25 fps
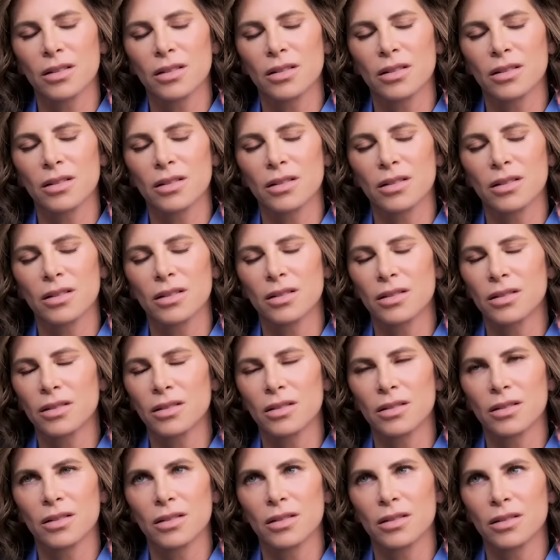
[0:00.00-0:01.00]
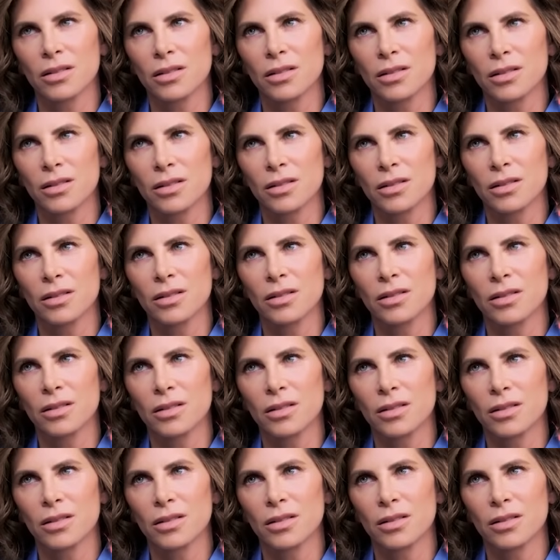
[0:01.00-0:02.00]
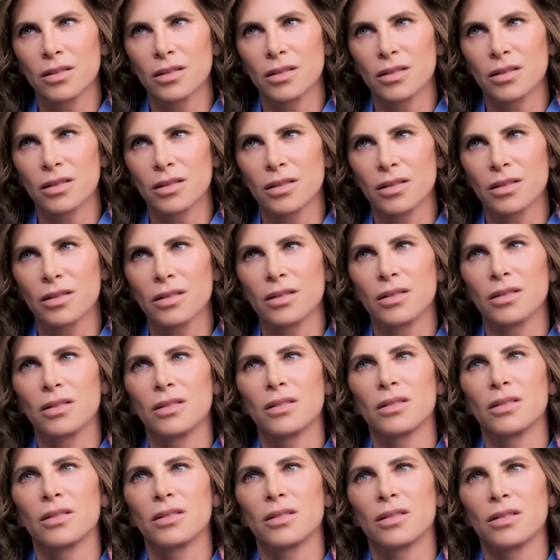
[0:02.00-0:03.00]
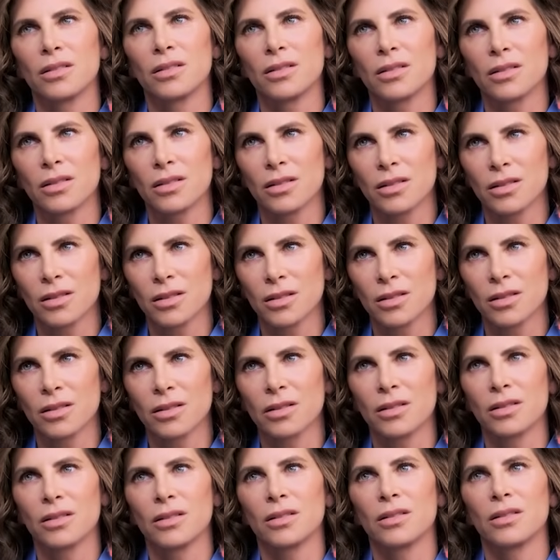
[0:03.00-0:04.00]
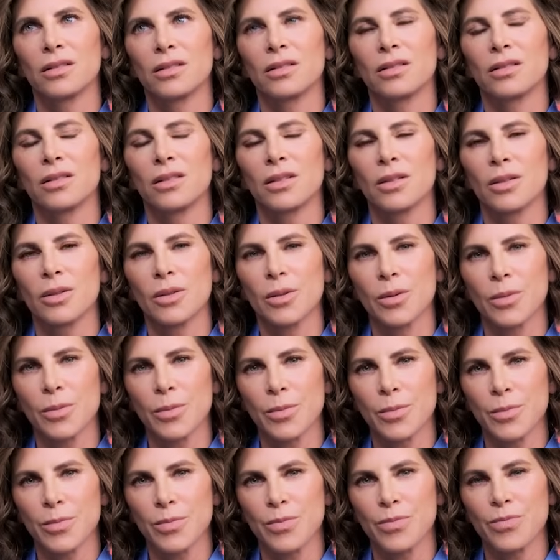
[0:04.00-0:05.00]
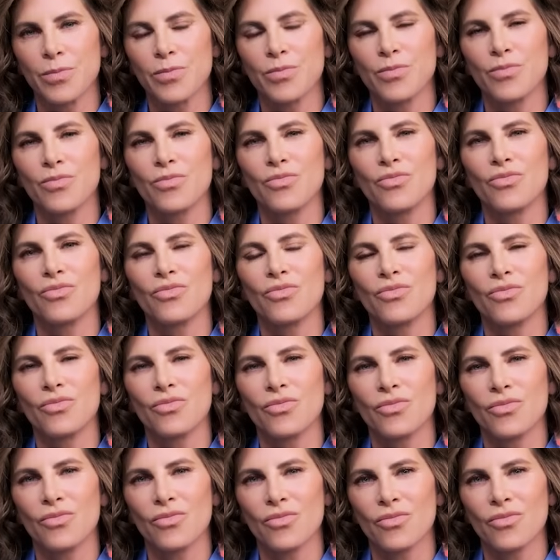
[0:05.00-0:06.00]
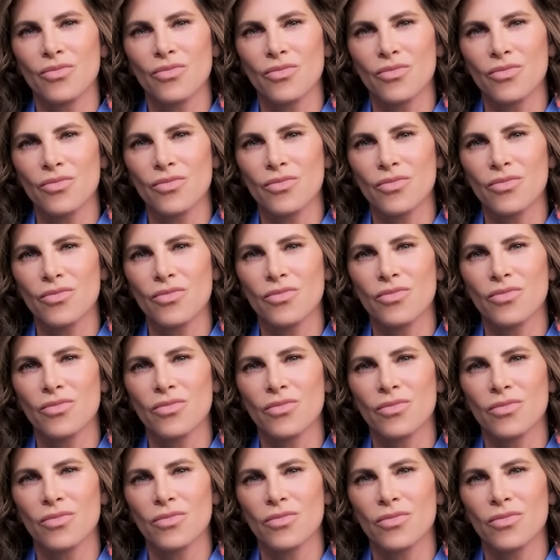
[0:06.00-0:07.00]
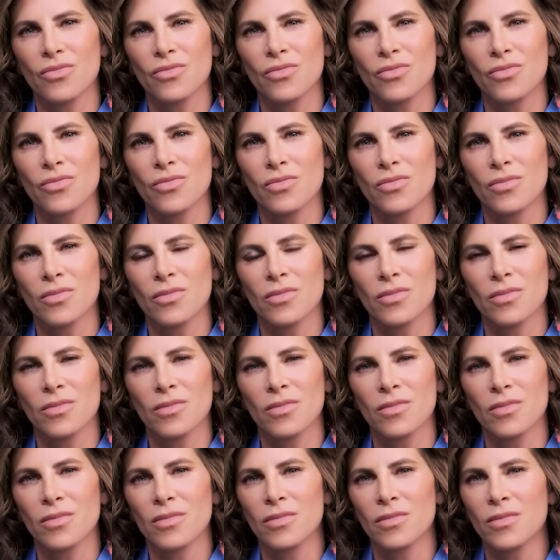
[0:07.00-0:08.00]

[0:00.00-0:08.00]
(not speaking)